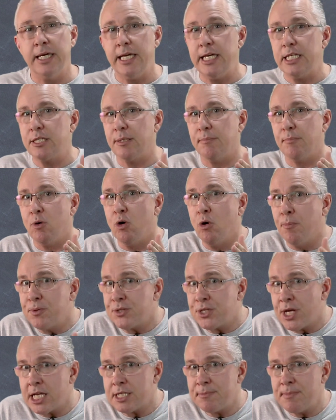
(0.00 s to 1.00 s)
It's a more
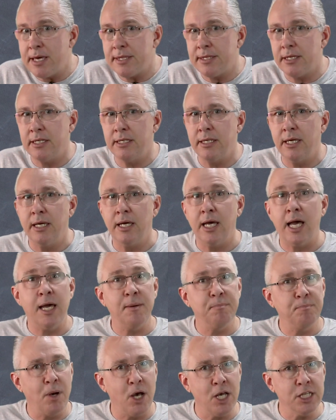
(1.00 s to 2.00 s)
precise method
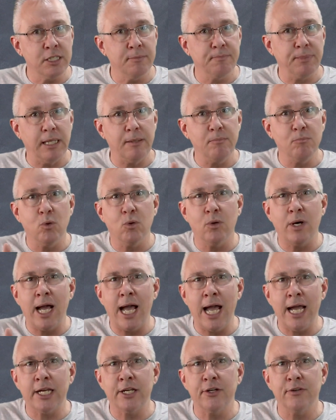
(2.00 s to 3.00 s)
and possibly more
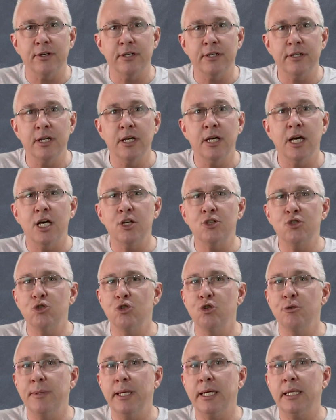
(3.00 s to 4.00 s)
accurate,
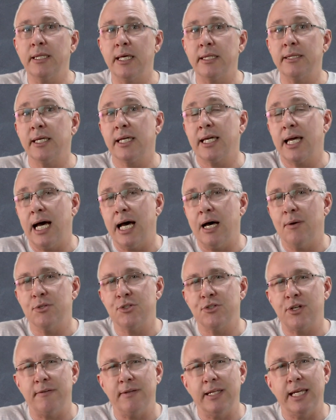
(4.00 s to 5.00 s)
assuming that the car
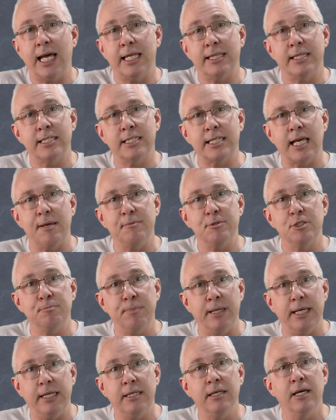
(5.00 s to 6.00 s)
was traveling at the same
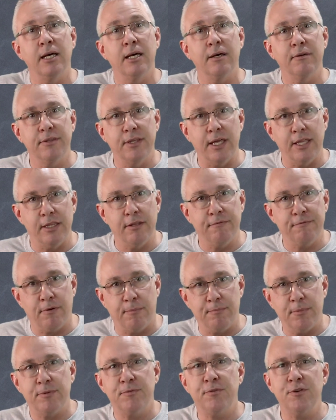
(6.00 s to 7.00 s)
speed than the,
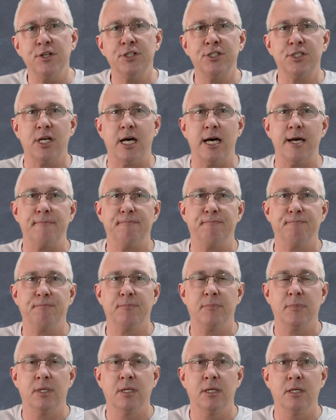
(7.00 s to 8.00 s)
from the first time.
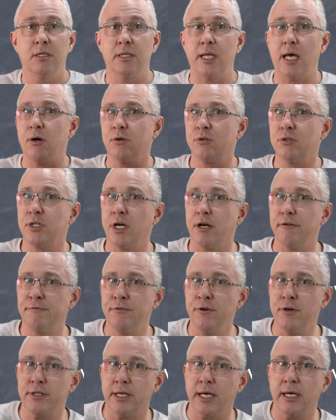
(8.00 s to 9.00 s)
Now I could go
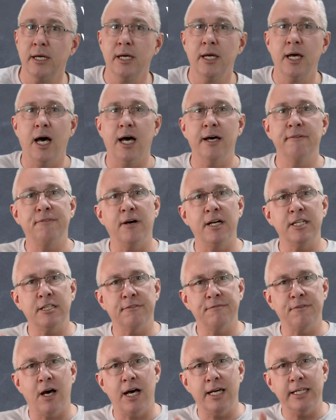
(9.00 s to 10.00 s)
further. If I
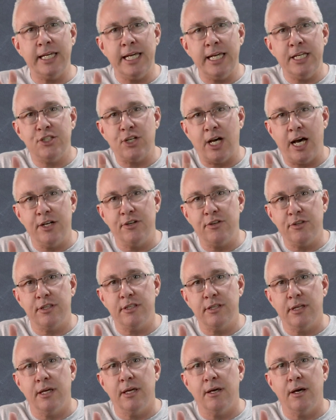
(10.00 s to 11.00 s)
divide each
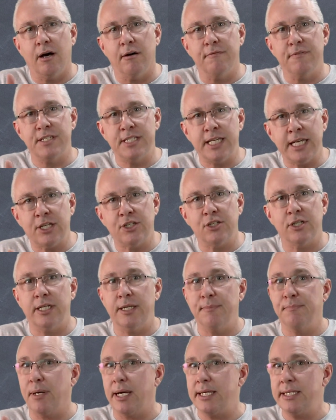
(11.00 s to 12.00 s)
hundredth of the
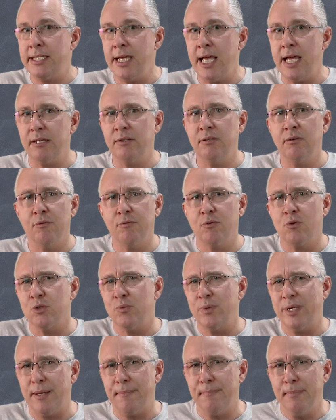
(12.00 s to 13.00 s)
section. By 10, of
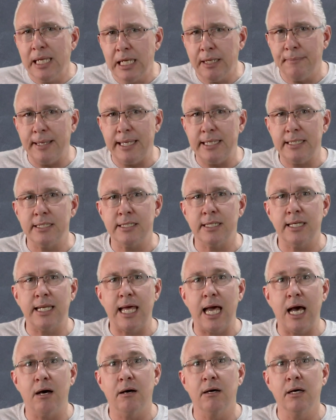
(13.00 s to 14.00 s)
course, we get millimeters, and
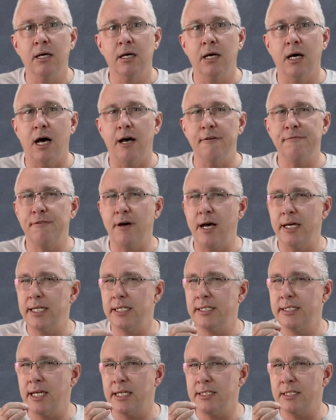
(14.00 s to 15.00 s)
now I find
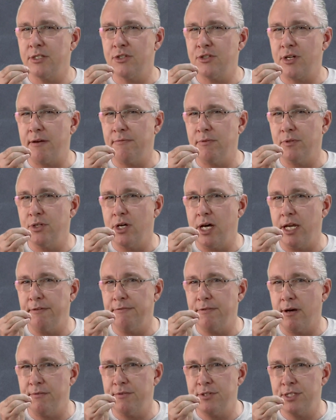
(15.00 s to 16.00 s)
it doesn't travel
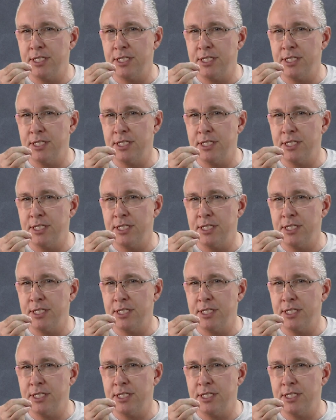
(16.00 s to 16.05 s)
95